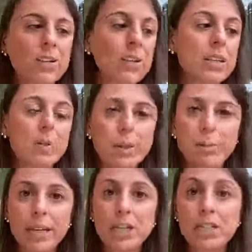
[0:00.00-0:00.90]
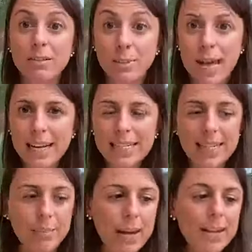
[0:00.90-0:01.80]
So the Sweet Peach is a black
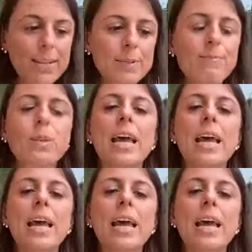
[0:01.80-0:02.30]
tea base.